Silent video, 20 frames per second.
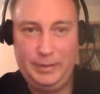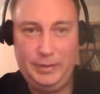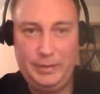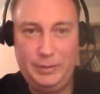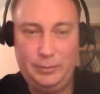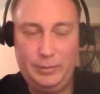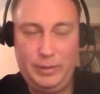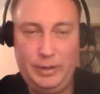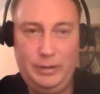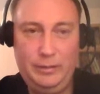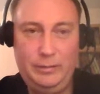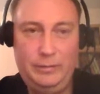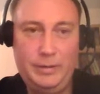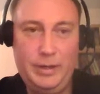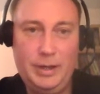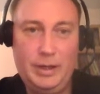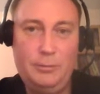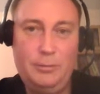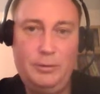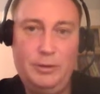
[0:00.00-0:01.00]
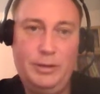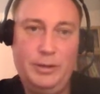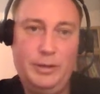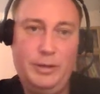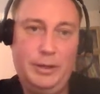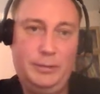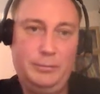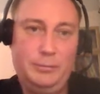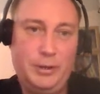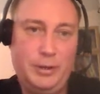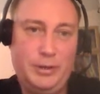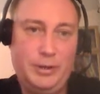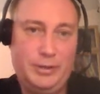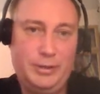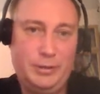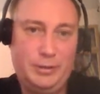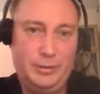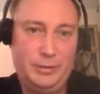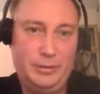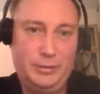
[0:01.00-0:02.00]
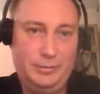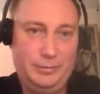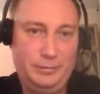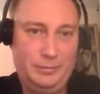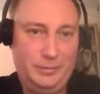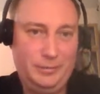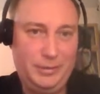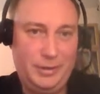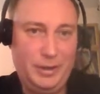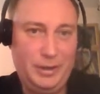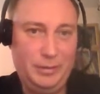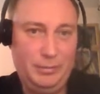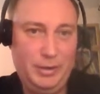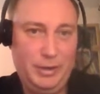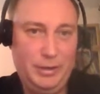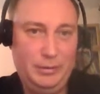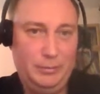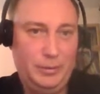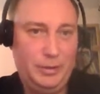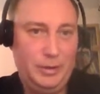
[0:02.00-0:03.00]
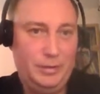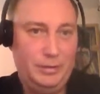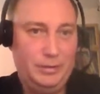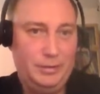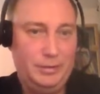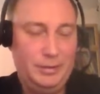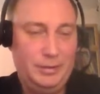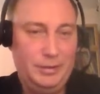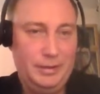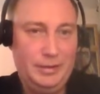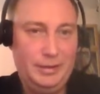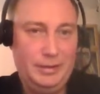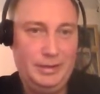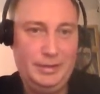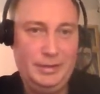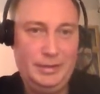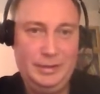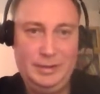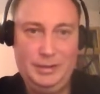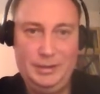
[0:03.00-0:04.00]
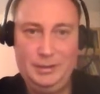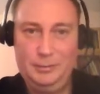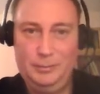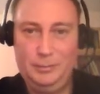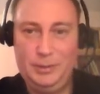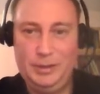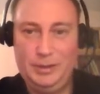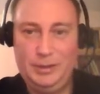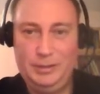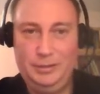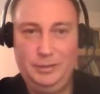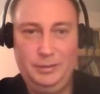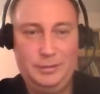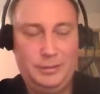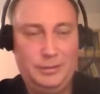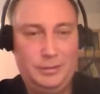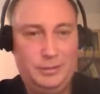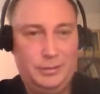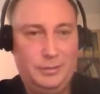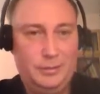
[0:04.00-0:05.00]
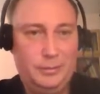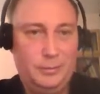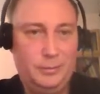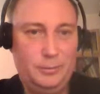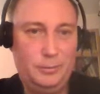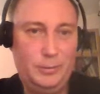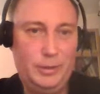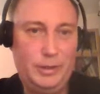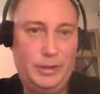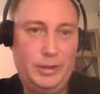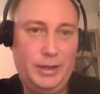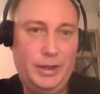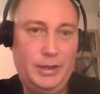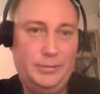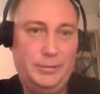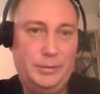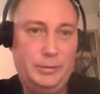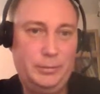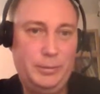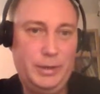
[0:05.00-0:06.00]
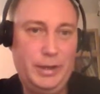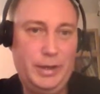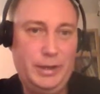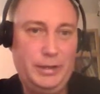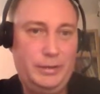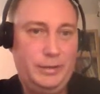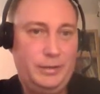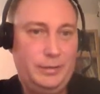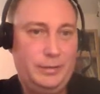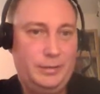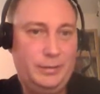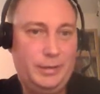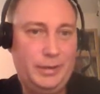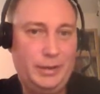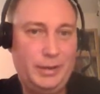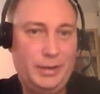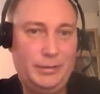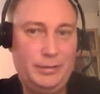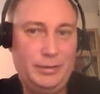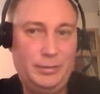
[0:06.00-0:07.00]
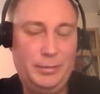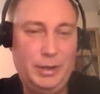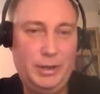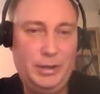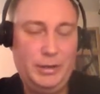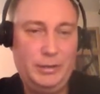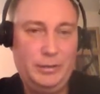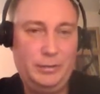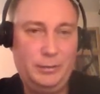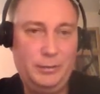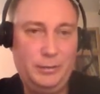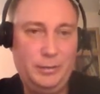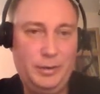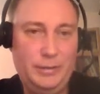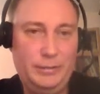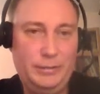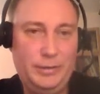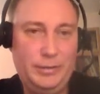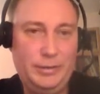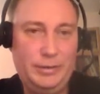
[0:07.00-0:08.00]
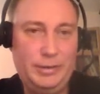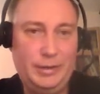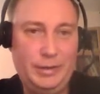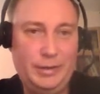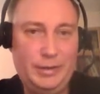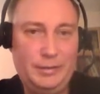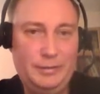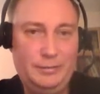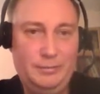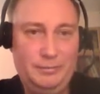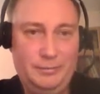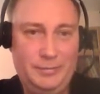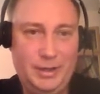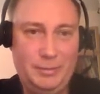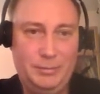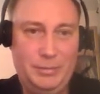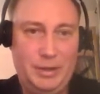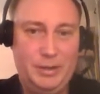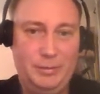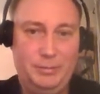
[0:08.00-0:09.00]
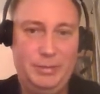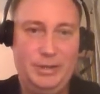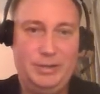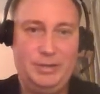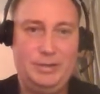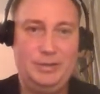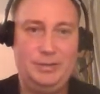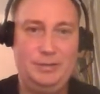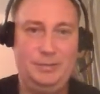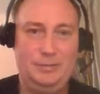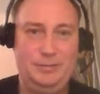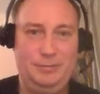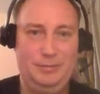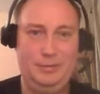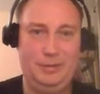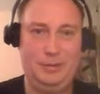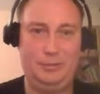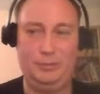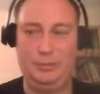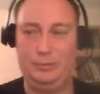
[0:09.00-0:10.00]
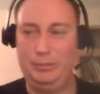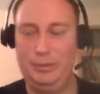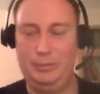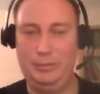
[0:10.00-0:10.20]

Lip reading: So if our network is not gigabit one, well, we have to wait like half a minute, or if it's like 10 megabits, it will